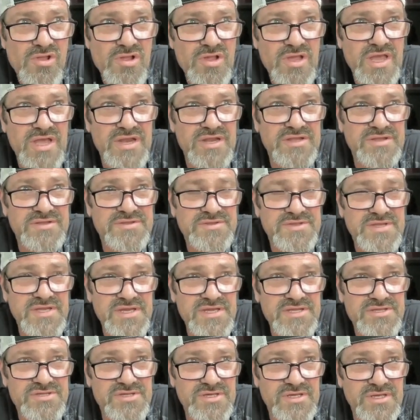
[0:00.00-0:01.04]
and is
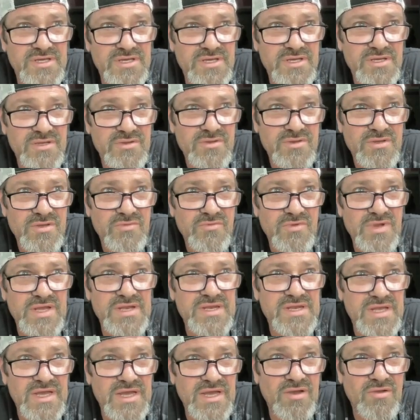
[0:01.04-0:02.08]
teaching
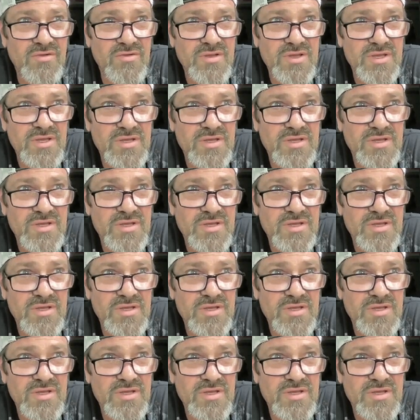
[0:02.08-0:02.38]
right now?